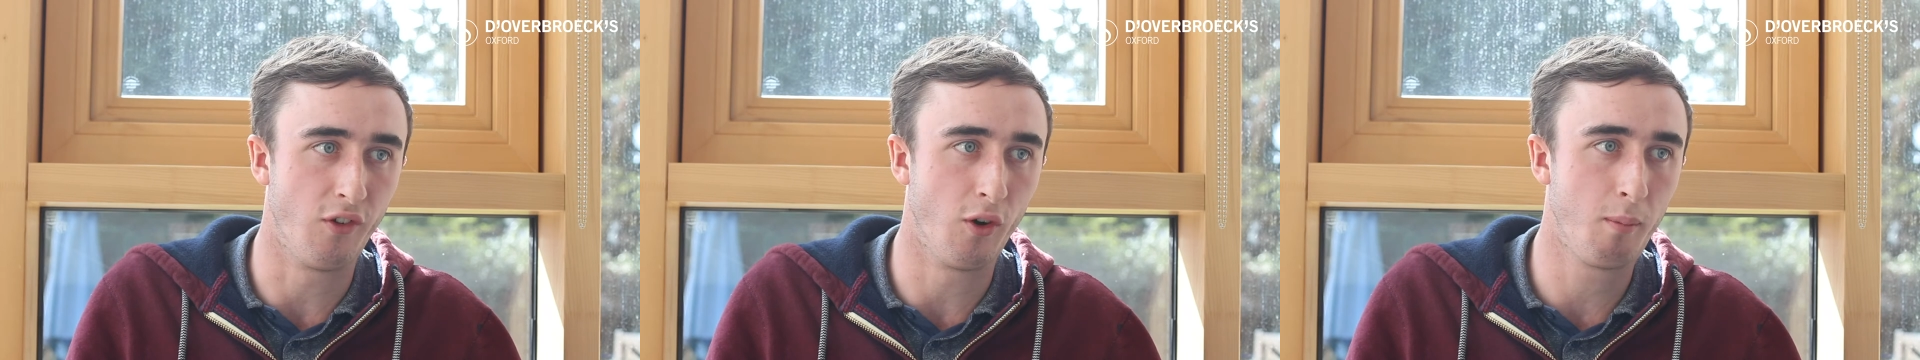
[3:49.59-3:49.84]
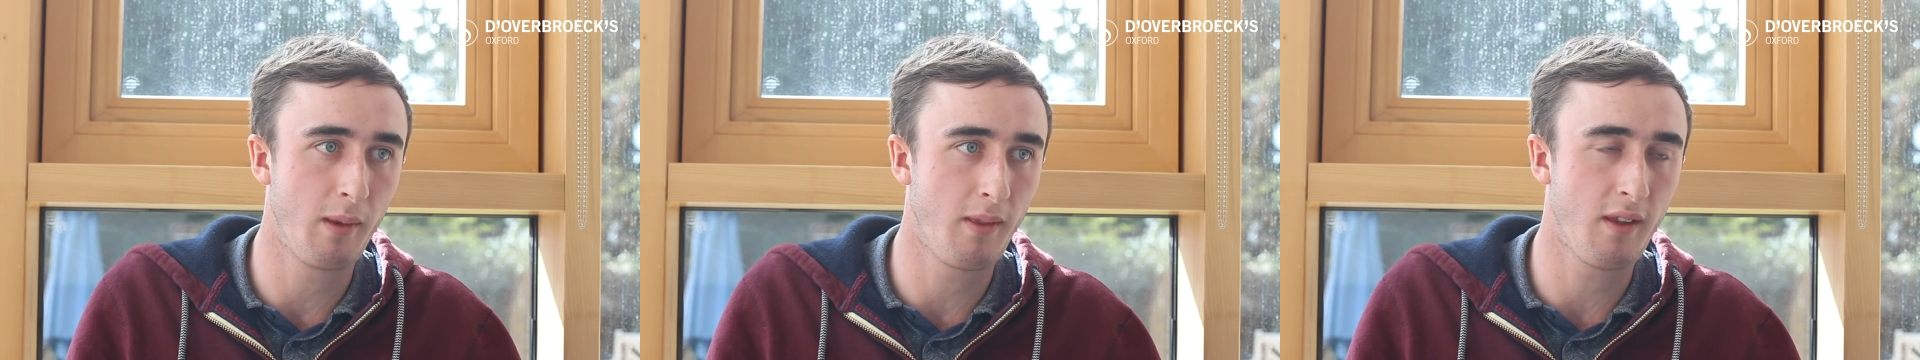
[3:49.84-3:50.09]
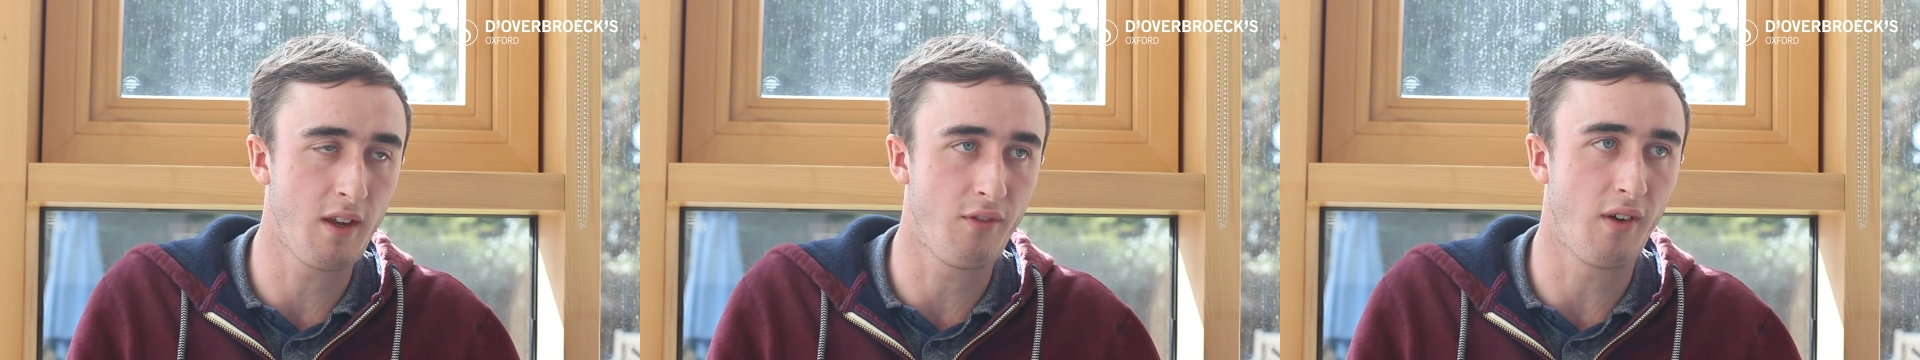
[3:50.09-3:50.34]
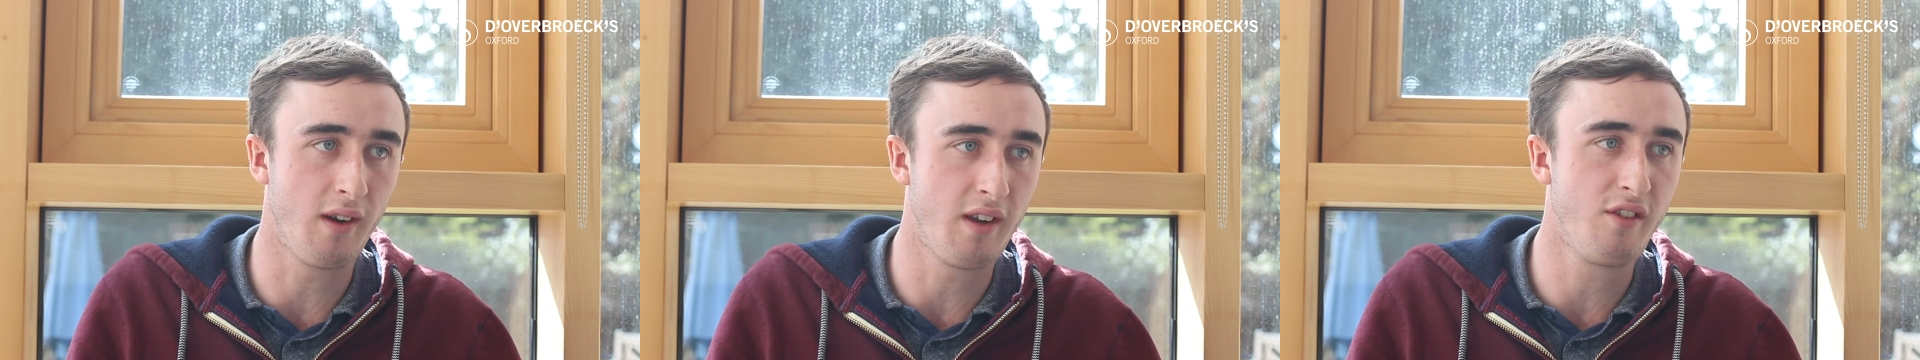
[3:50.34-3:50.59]
for, but that you
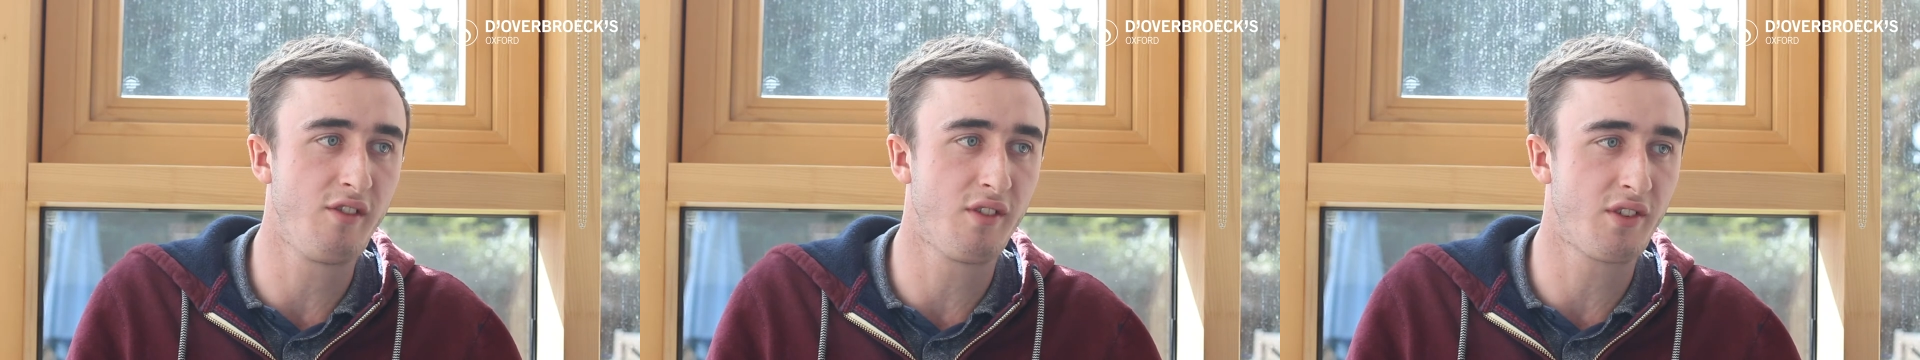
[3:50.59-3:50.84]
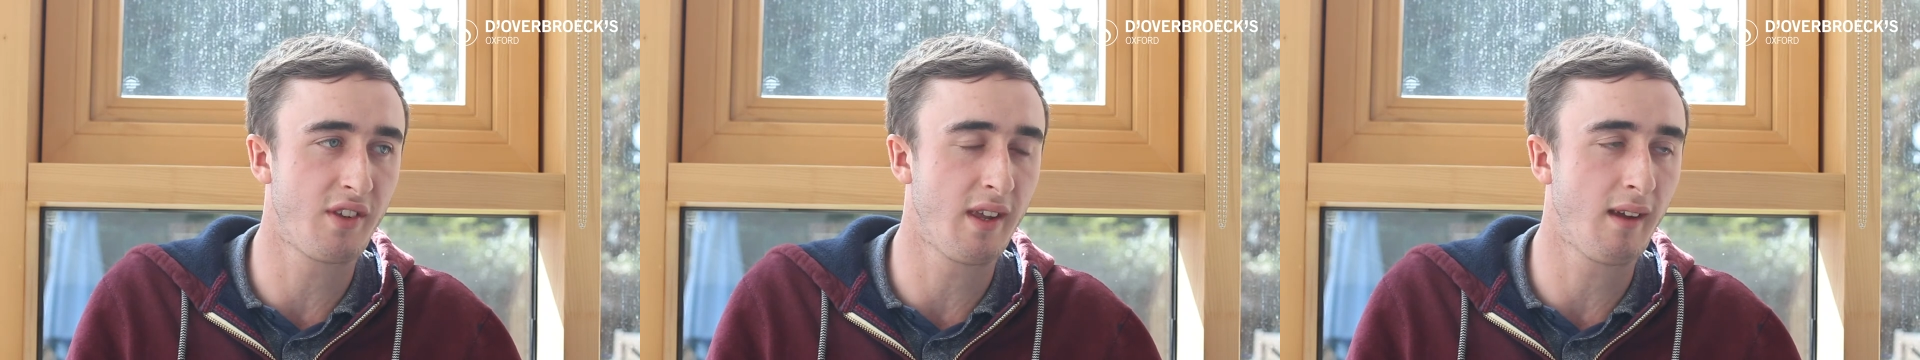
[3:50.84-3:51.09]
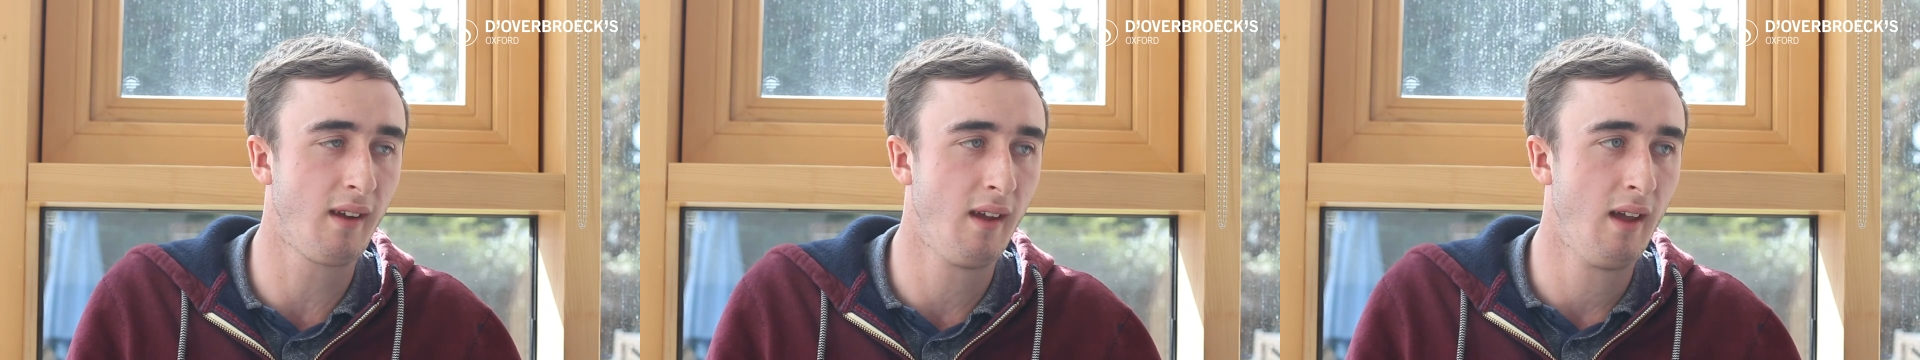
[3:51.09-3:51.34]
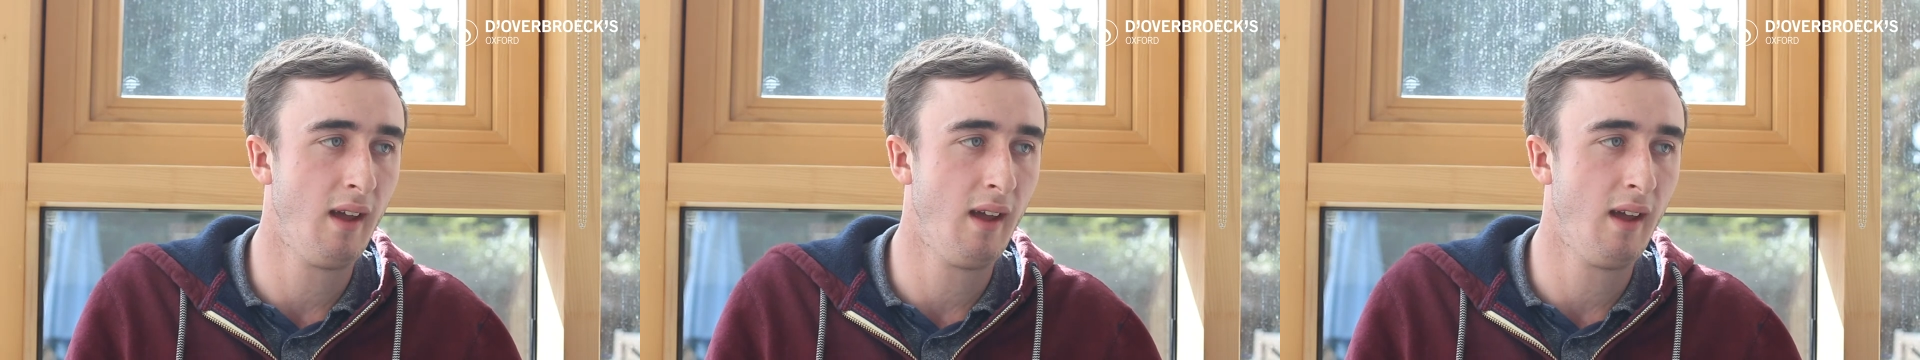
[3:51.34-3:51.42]
find interesting.